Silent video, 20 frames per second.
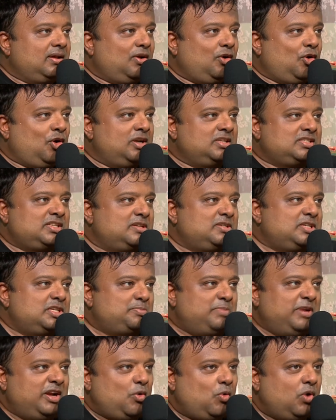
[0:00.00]
Or has it just
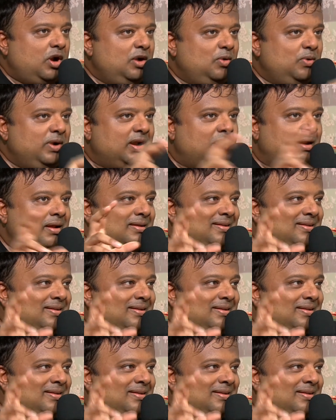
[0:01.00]
been a whirlwind?